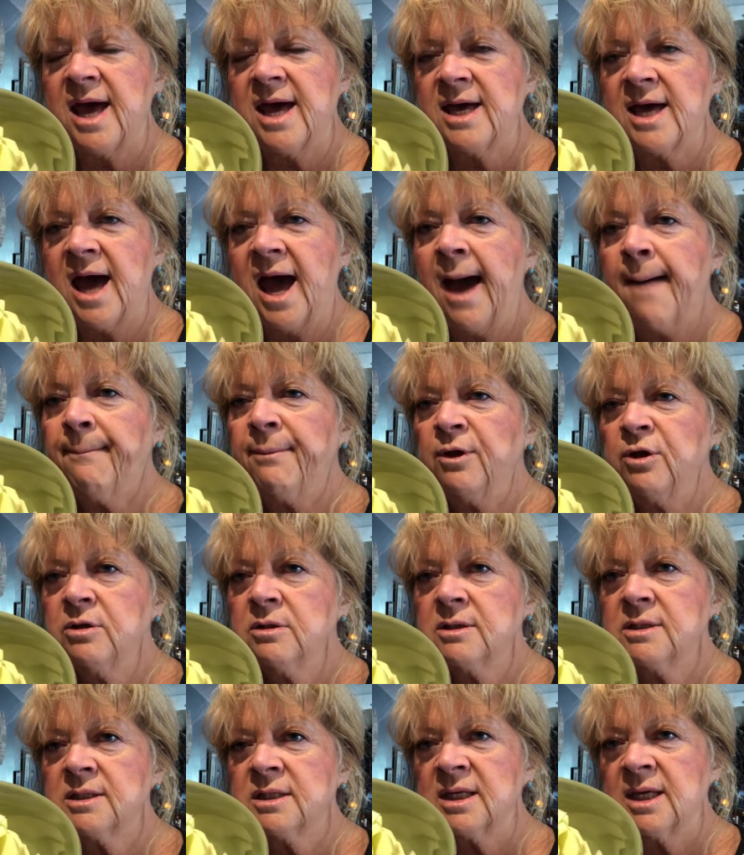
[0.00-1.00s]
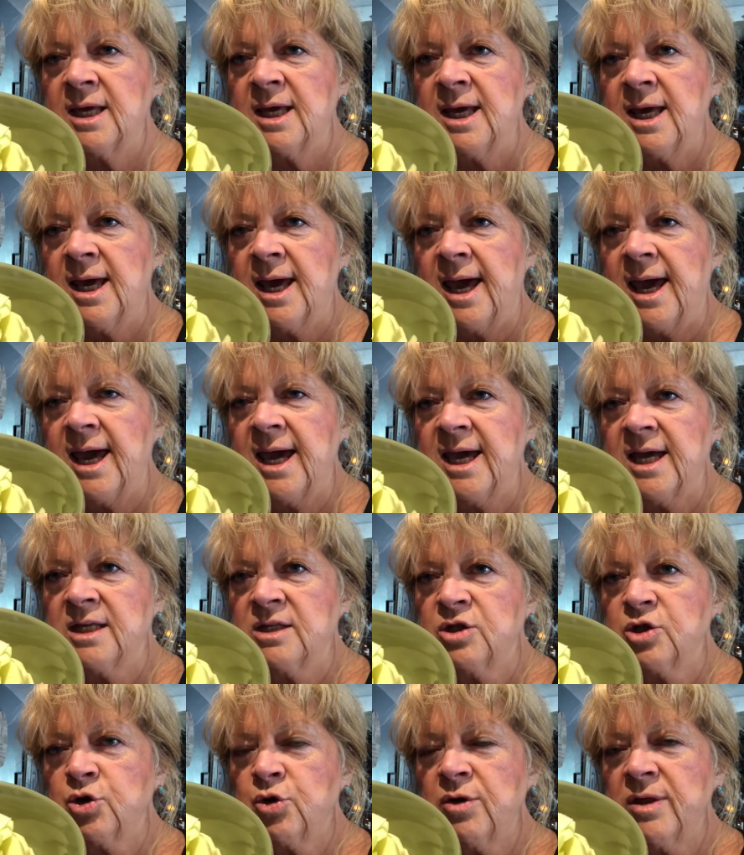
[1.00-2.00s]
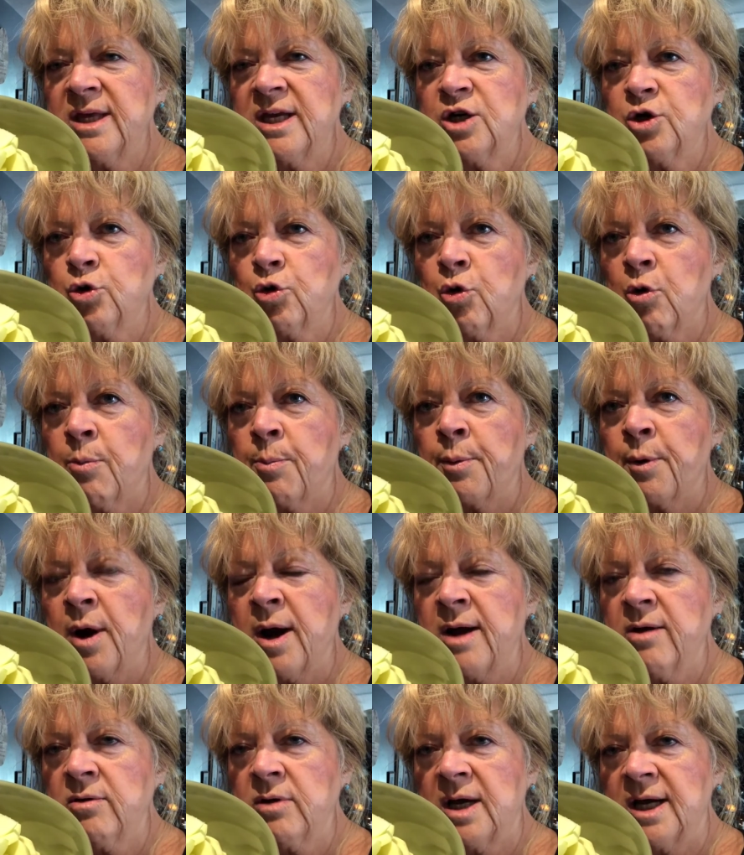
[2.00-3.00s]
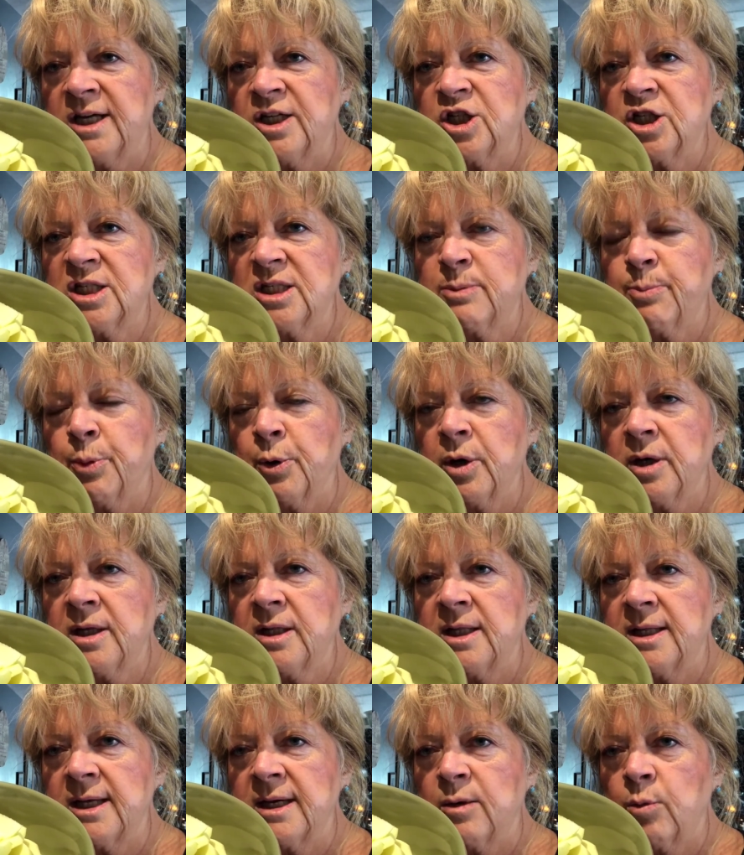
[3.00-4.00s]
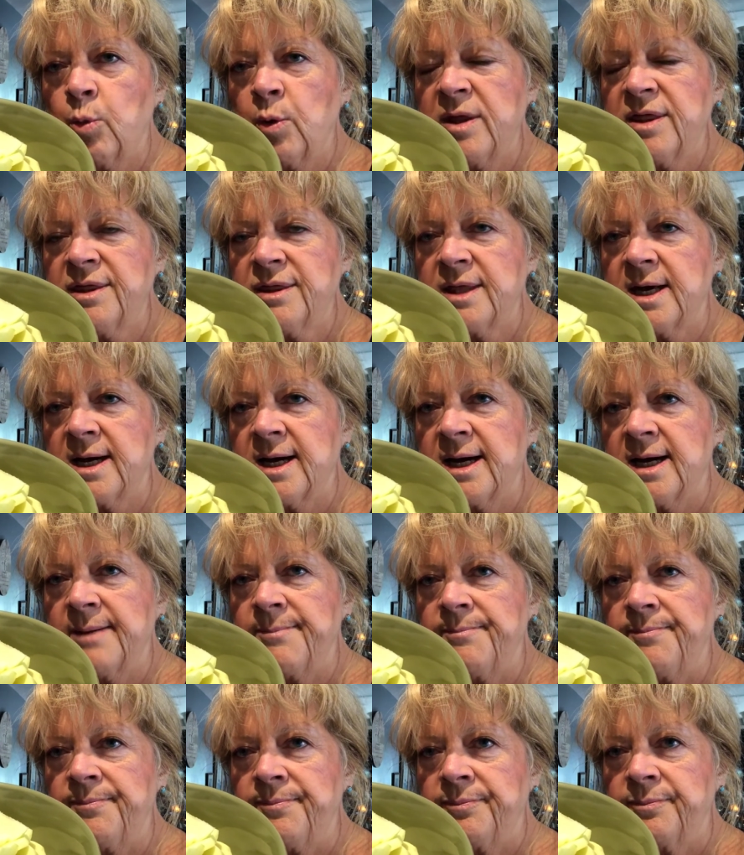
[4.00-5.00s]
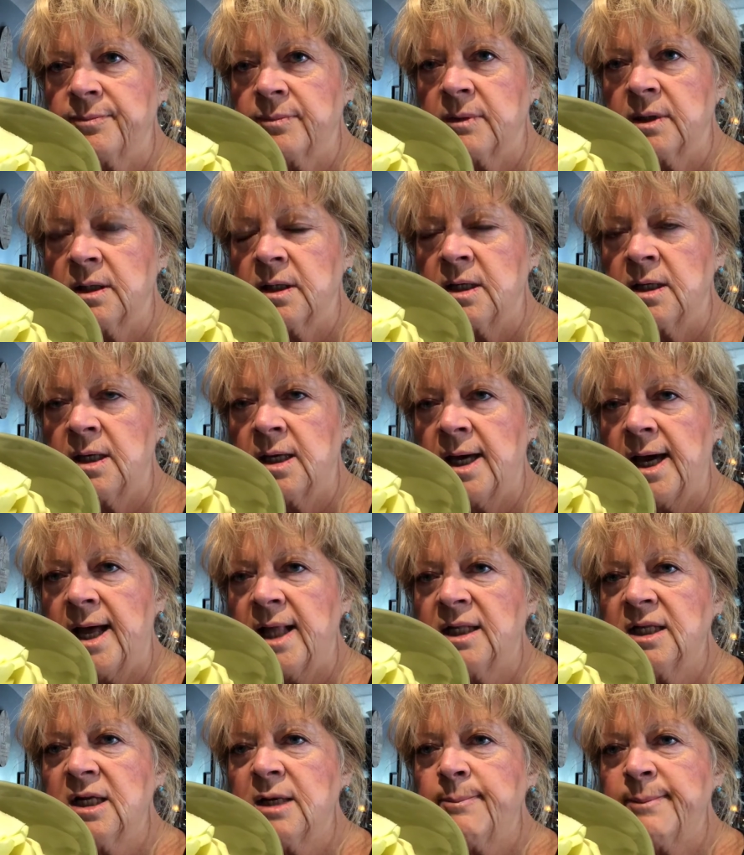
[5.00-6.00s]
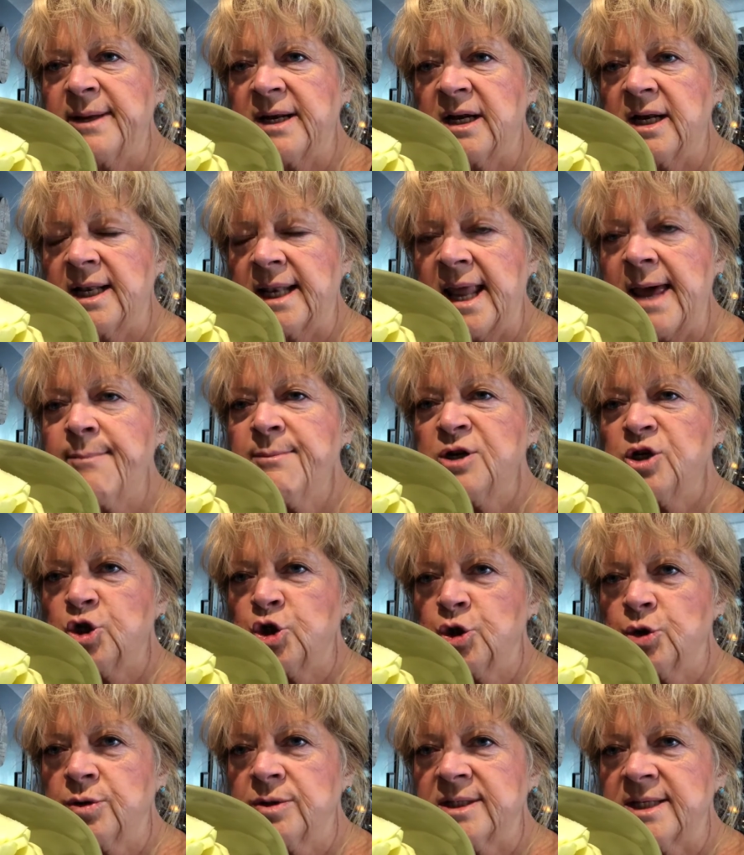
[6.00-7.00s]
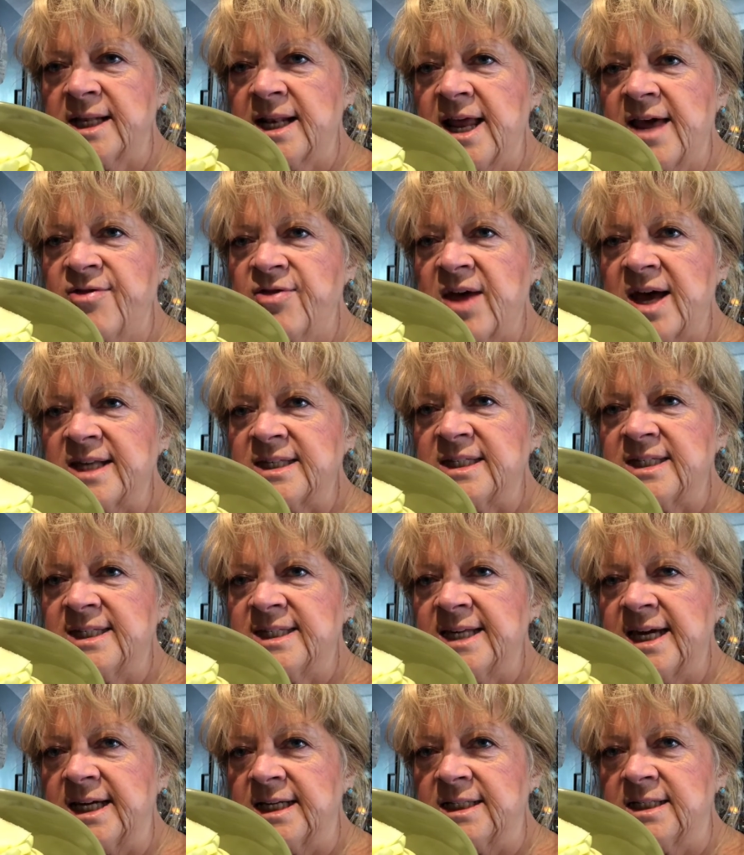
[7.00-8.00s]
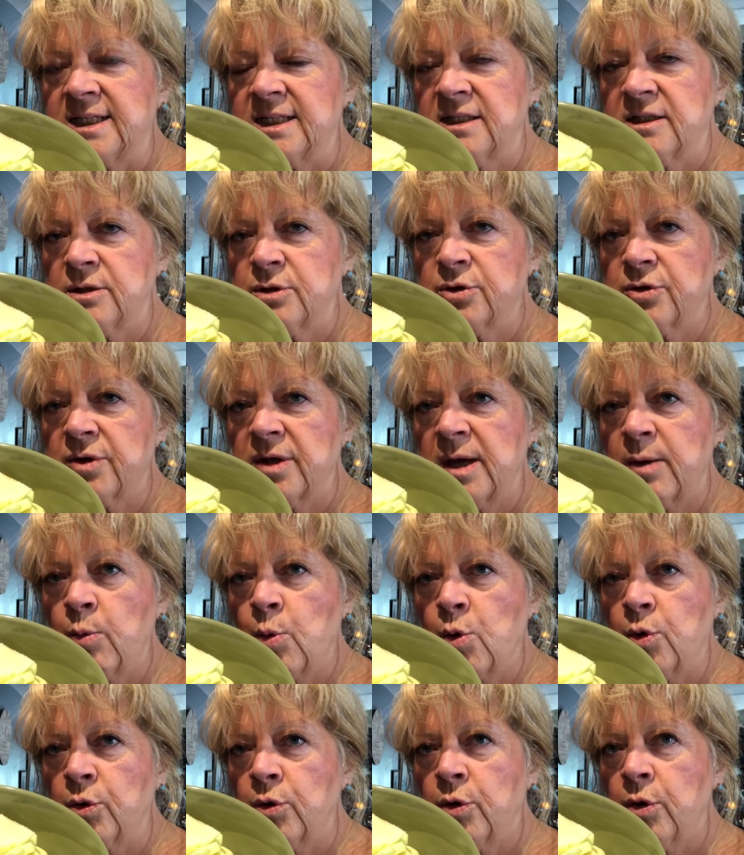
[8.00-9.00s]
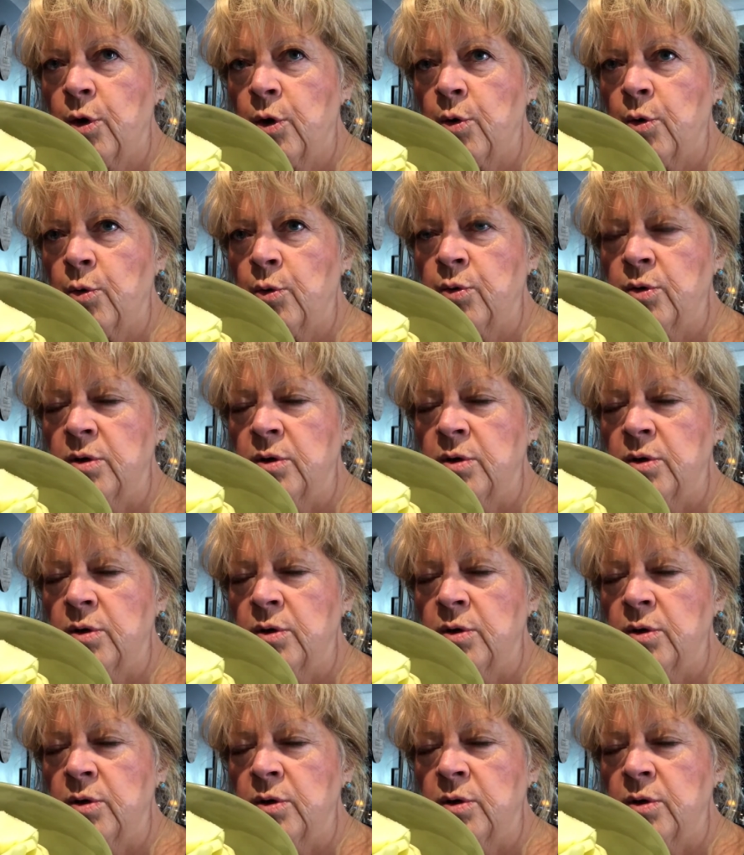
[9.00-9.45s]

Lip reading: apples, and so they don't go brown, I just sprinkle it with a little bit of lemon juice and let that sit so they won't go